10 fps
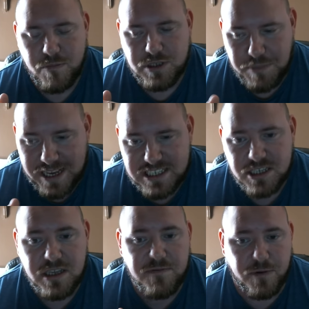was
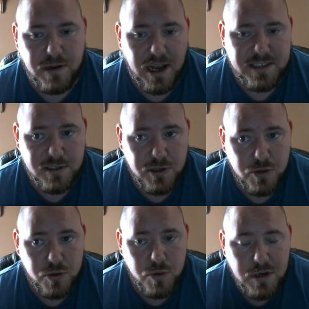basically for Guts
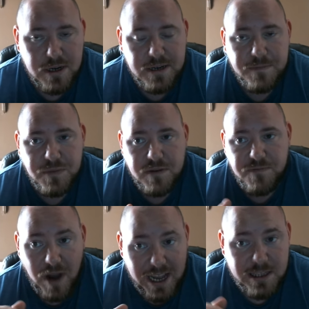to
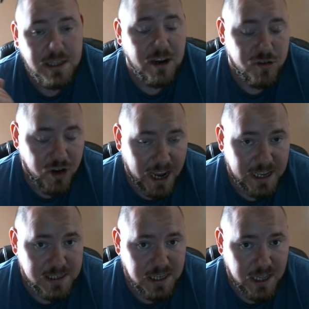find
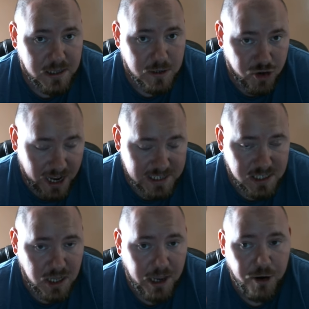the dragon
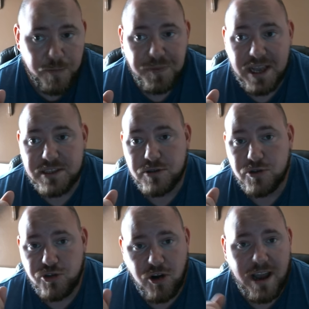slayer, and to
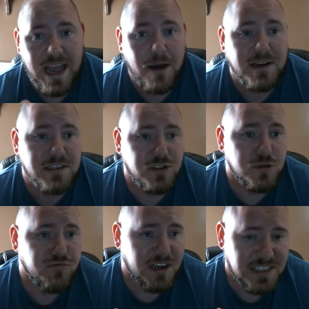try out his
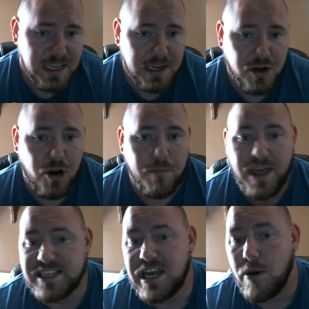new prosthetic arm.
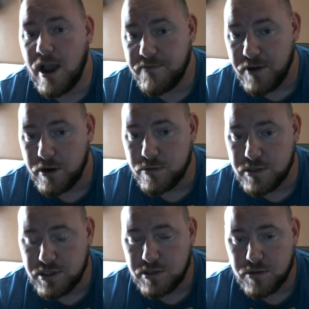That's how I felt it
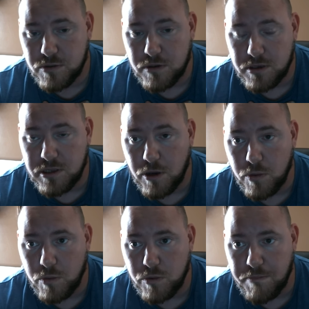was,
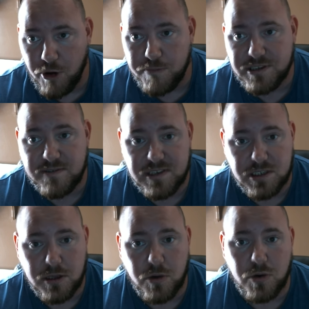the purpose of
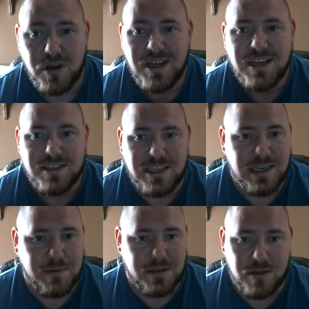this little
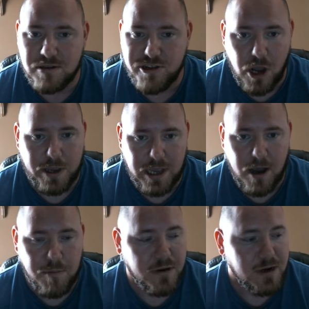demon showing
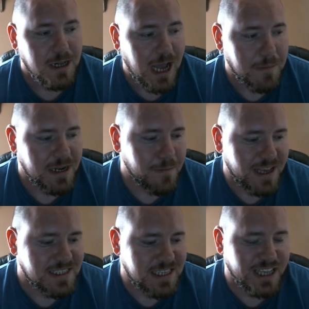up. I mean, it
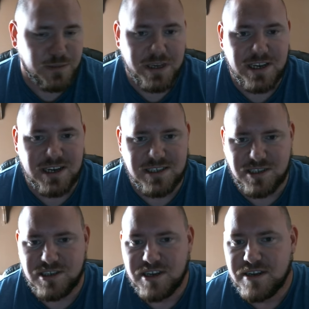makes sense
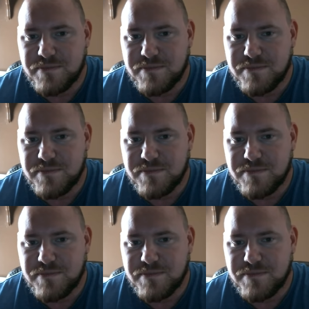because